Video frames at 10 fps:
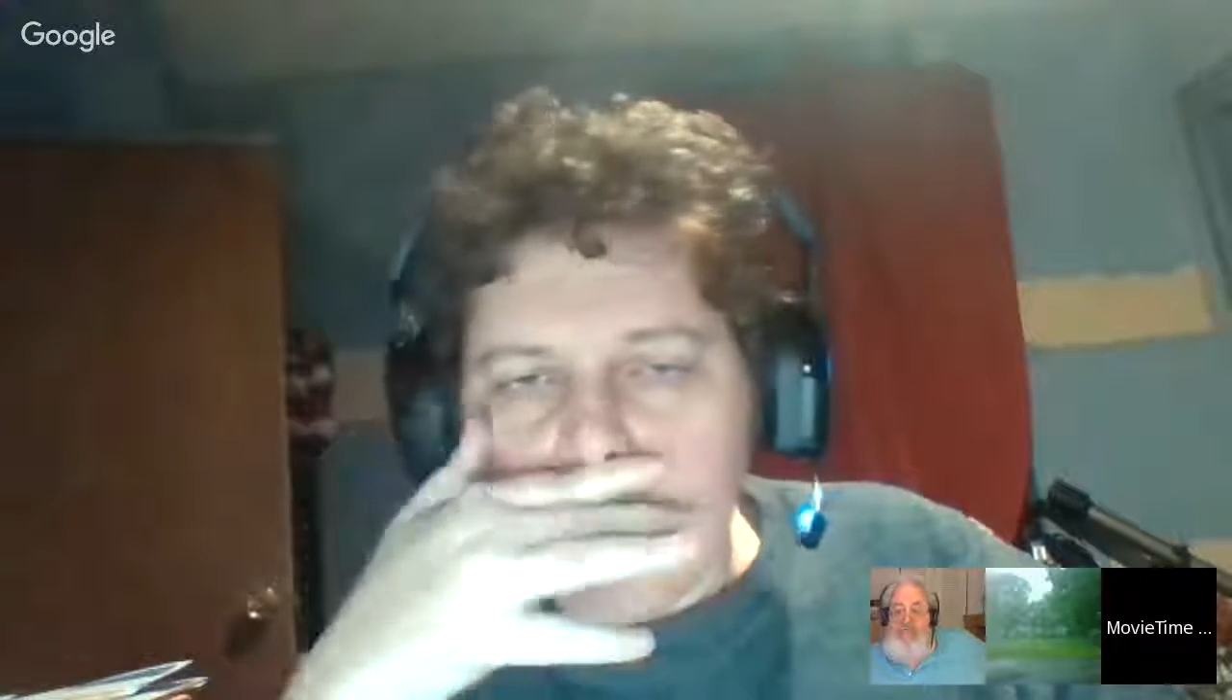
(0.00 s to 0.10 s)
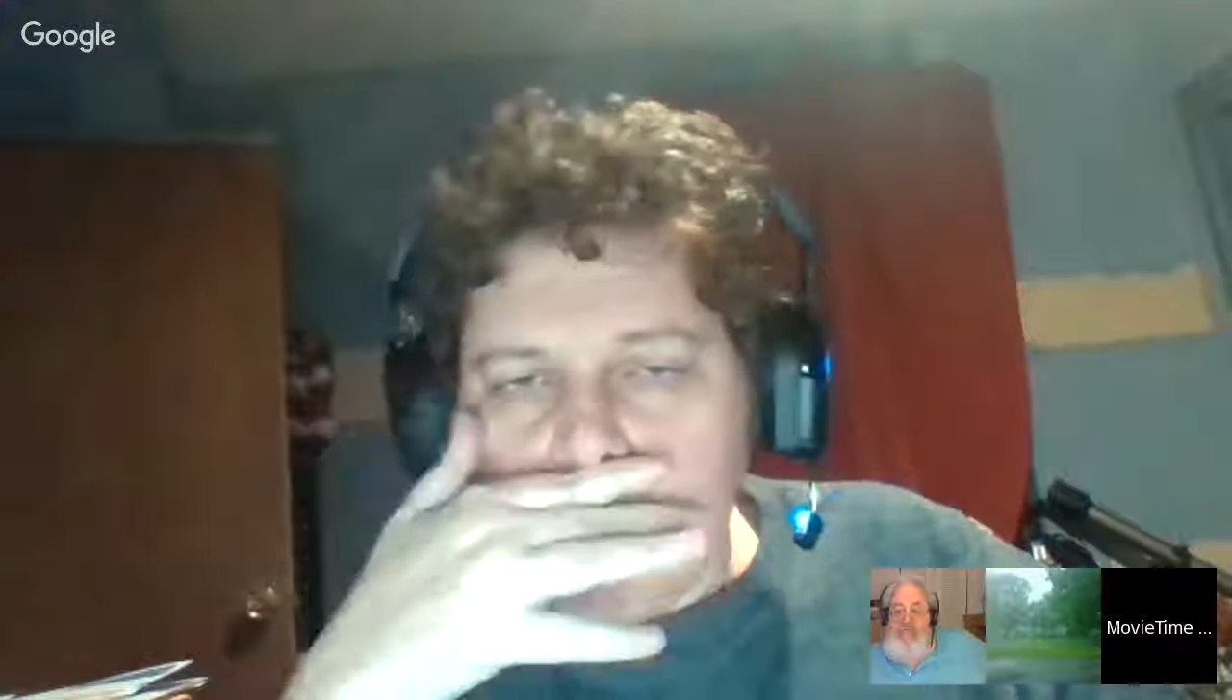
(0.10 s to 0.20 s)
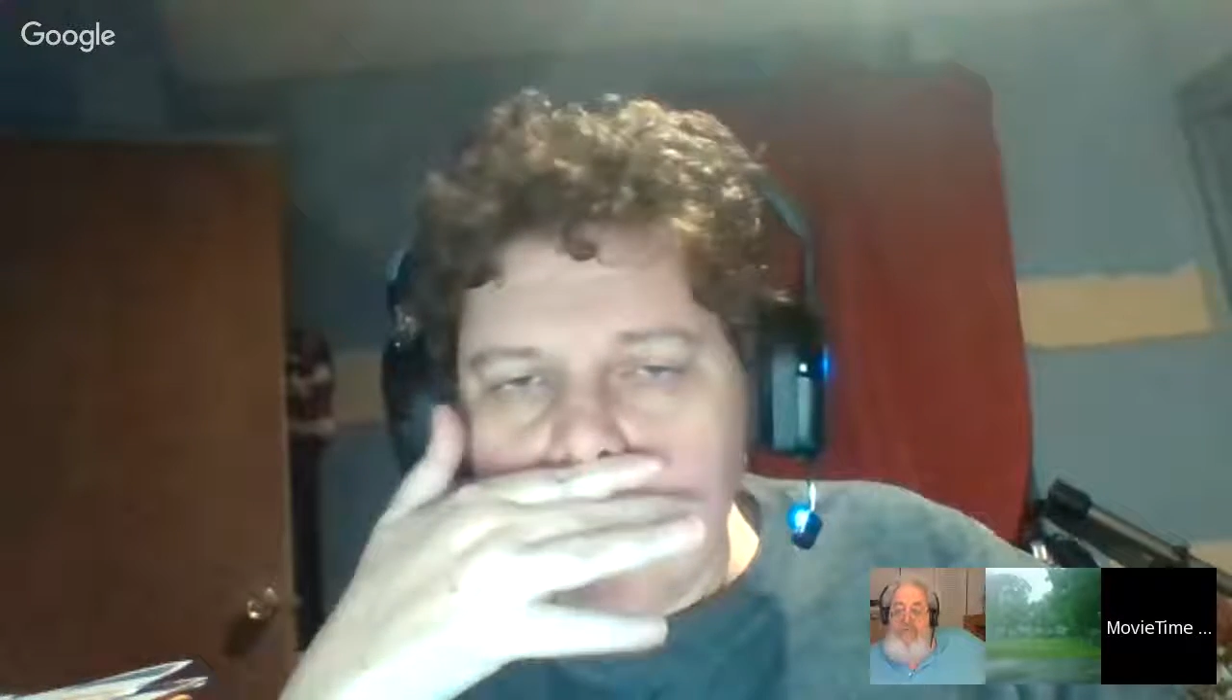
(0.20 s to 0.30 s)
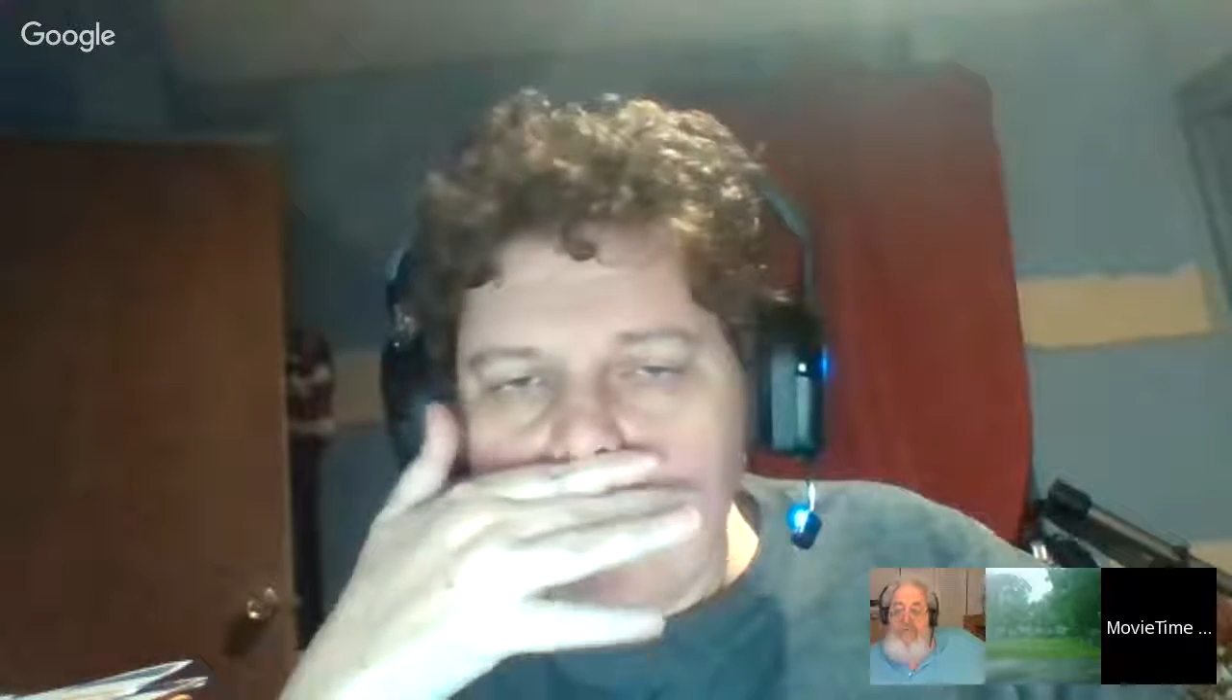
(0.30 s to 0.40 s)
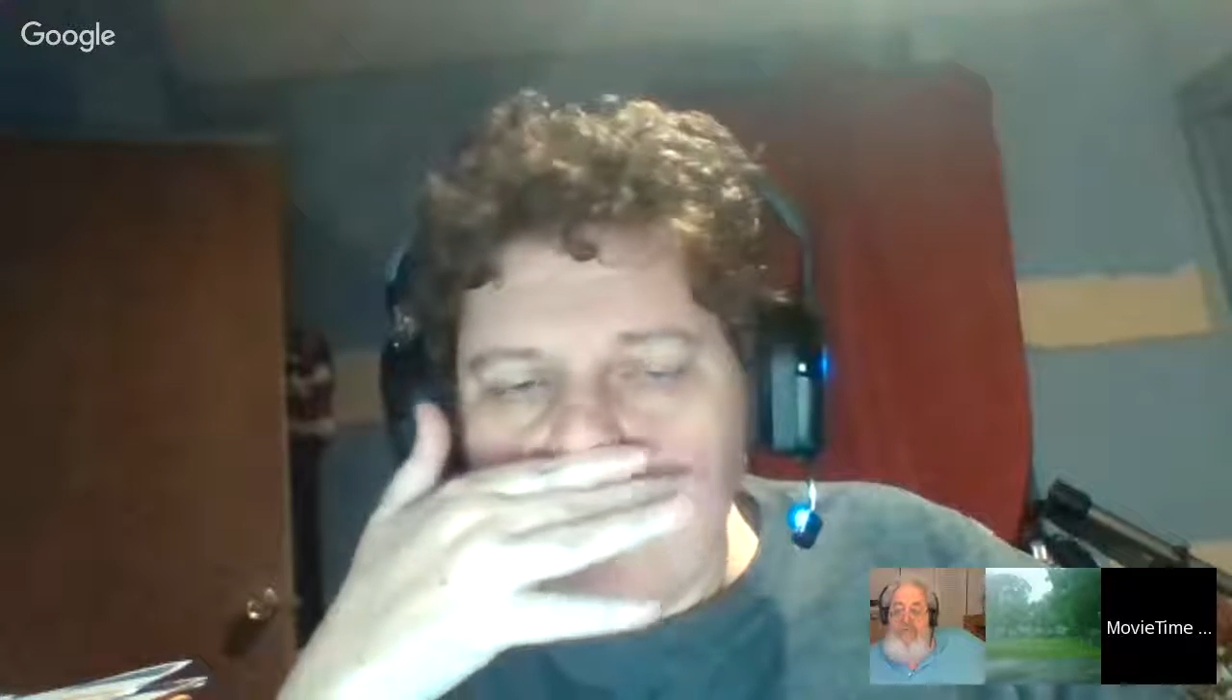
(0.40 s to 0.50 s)

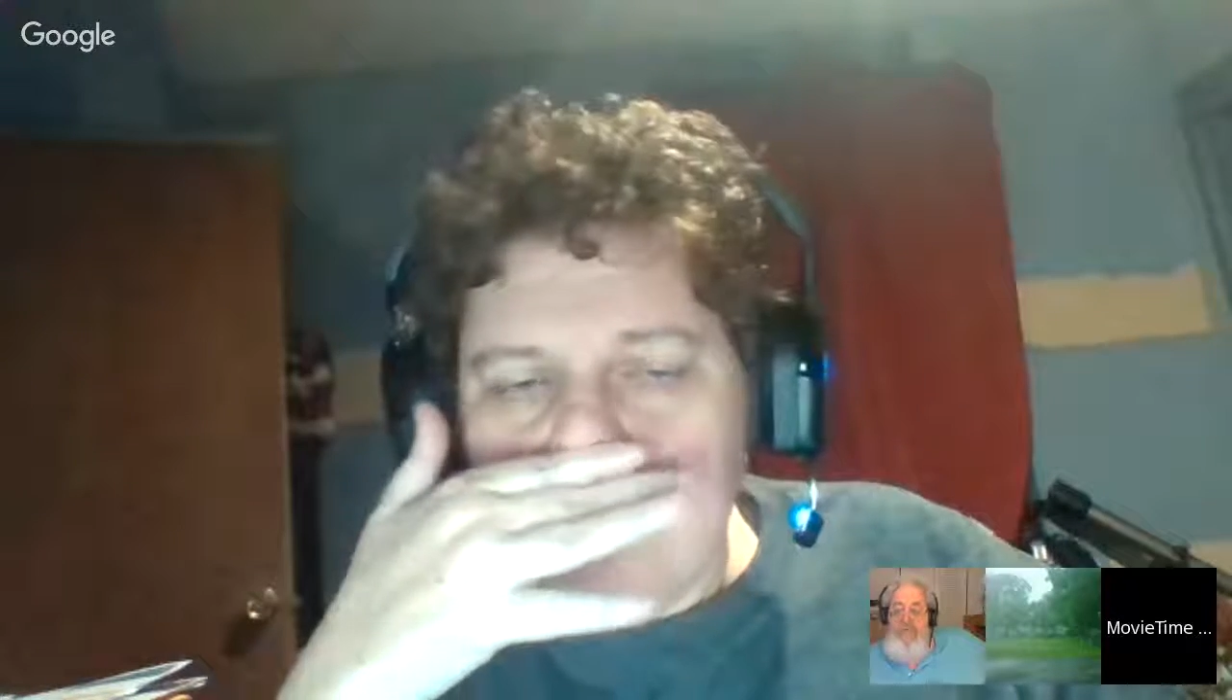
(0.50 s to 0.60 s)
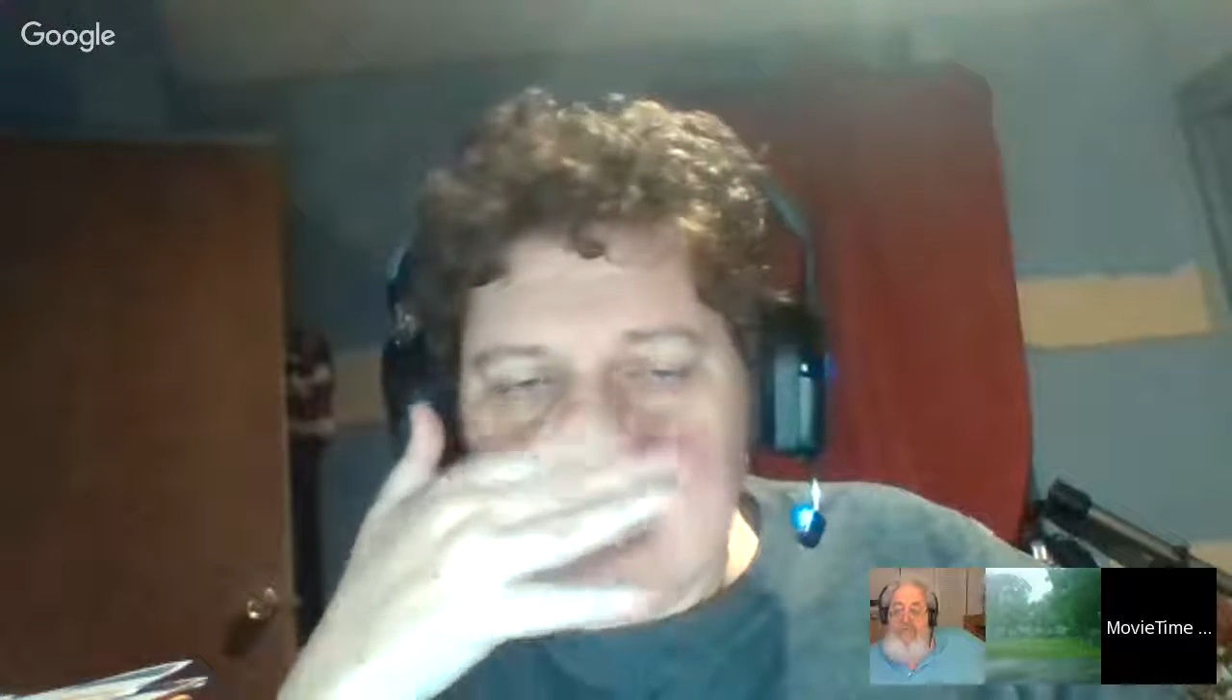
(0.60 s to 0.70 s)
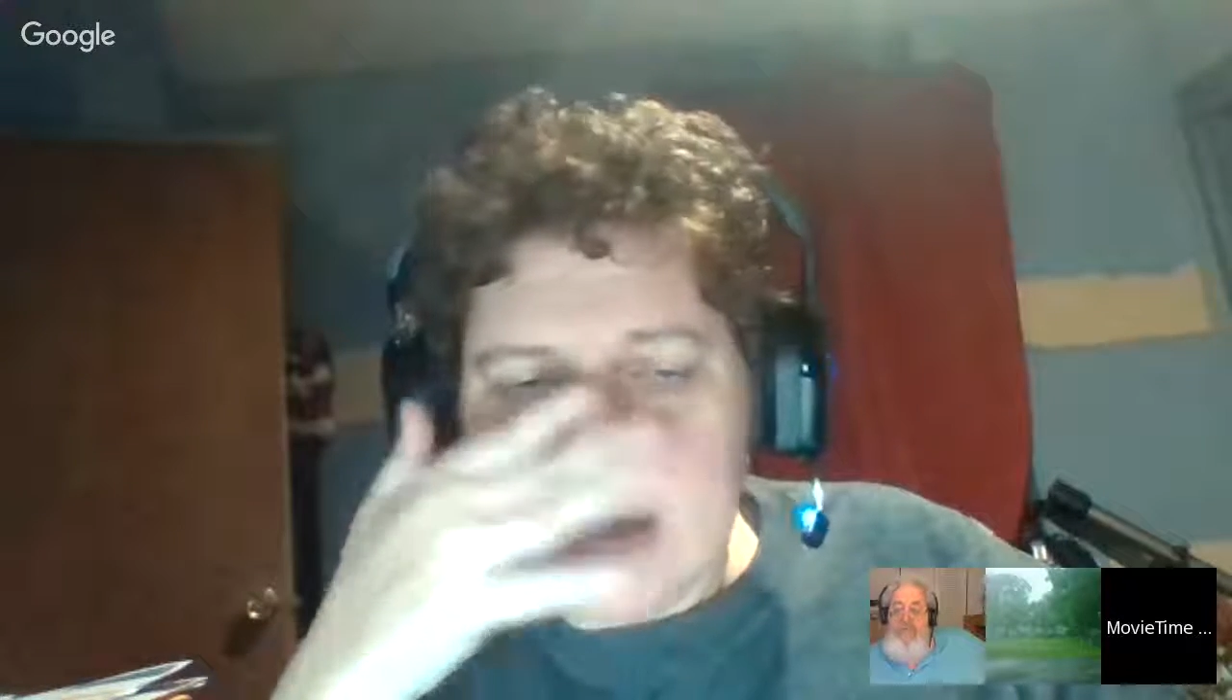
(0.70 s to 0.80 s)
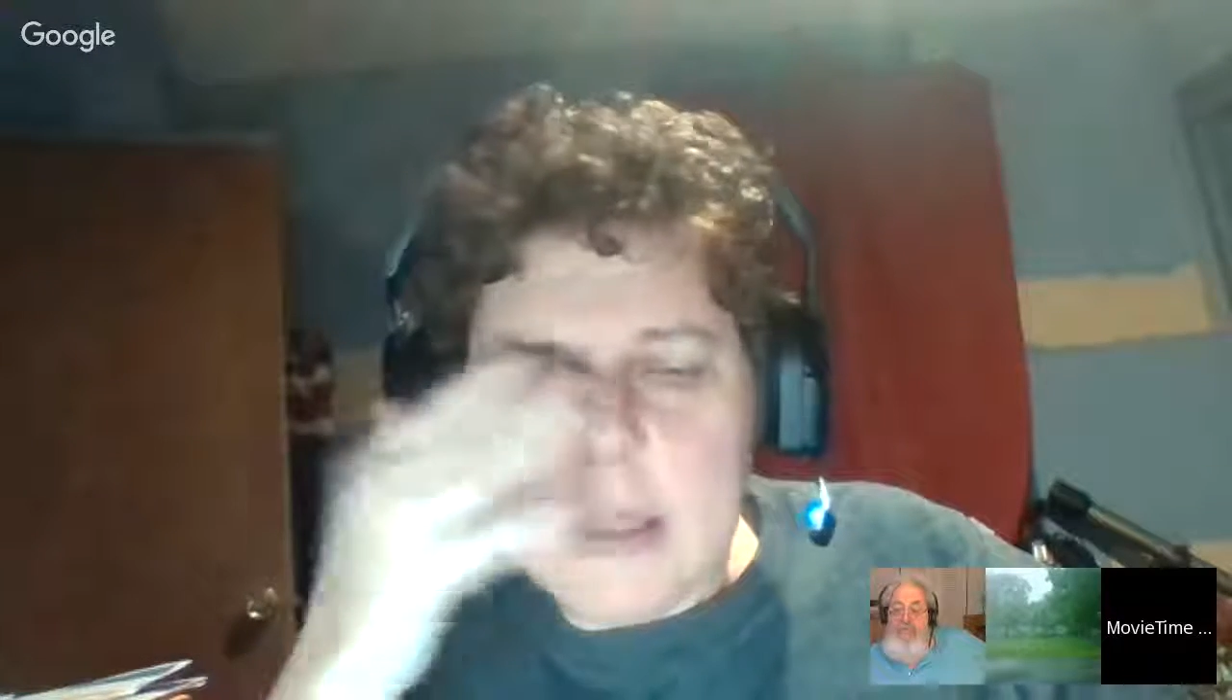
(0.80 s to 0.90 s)
You know, and